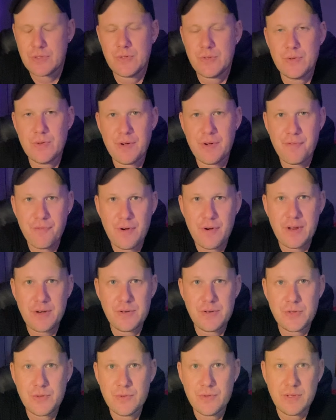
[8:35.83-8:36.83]
to a
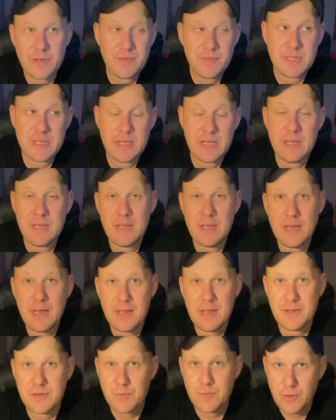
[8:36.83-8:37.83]
friend who lives here
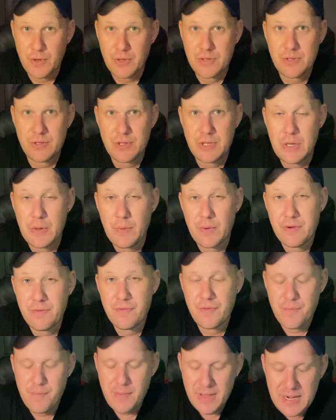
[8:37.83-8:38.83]
and has worked in the UN
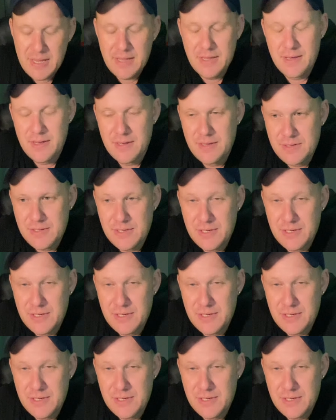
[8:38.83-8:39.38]
for many years.